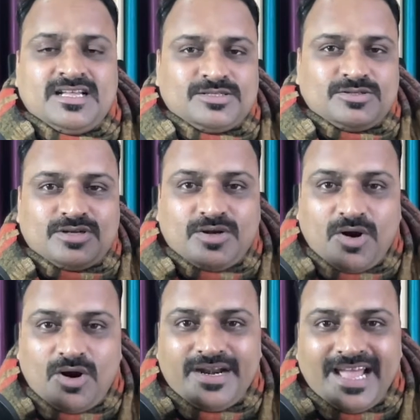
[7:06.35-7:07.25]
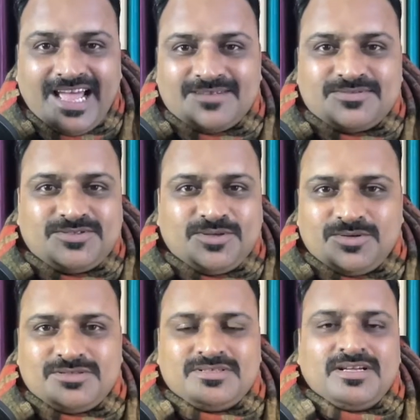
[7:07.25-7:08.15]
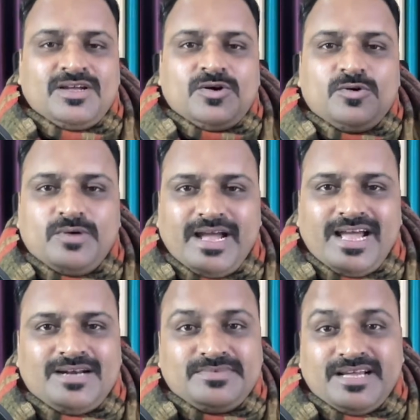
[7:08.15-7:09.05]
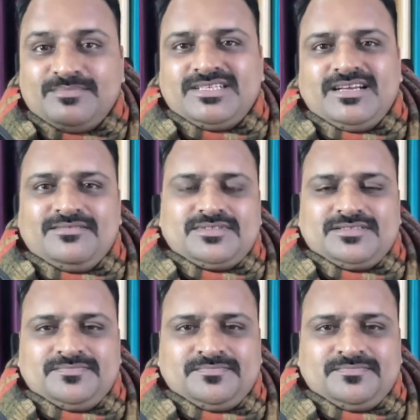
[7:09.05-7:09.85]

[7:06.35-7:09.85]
So the God helps those who help themselves.